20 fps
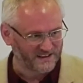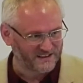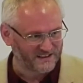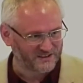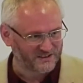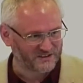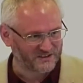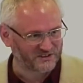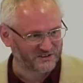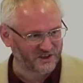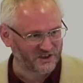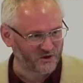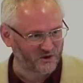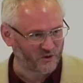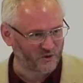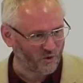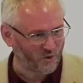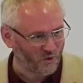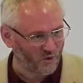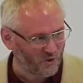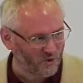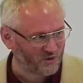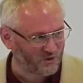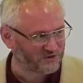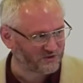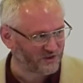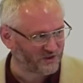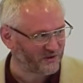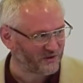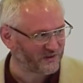The Son
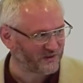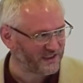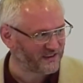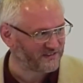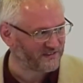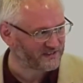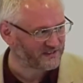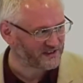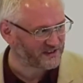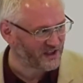also gives